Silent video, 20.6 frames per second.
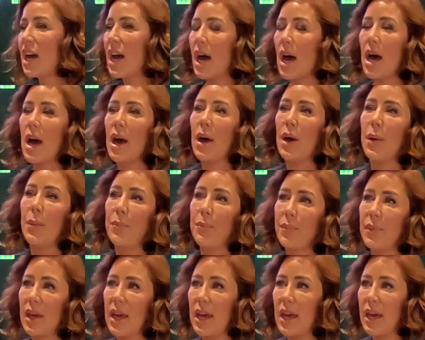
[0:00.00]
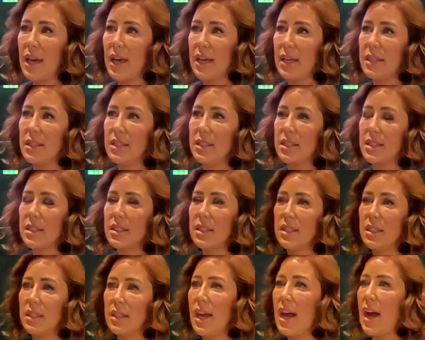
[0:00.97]
And
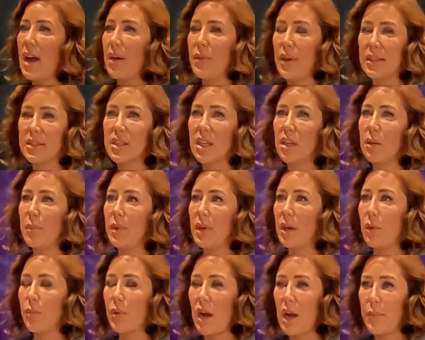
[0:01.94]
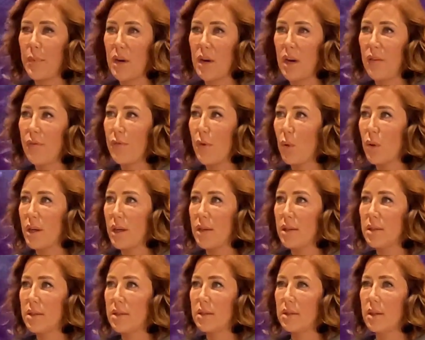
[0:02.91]
yeah, that's going to be a primary
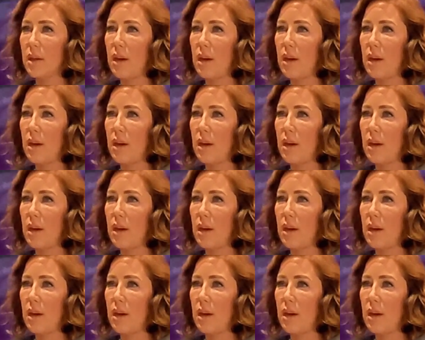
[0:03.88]
focus.